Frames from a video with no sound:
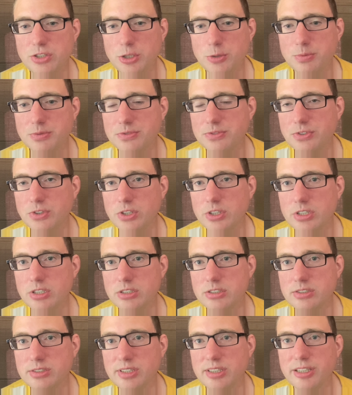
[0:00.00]
prefer
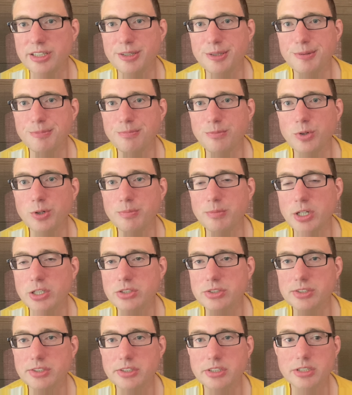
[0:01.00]
the more
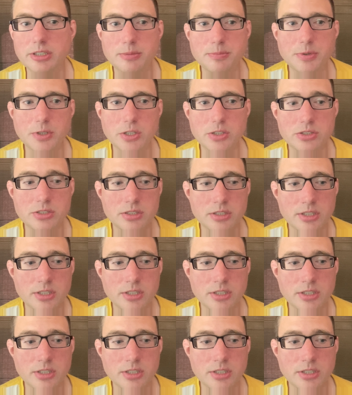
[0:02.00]
modular approach.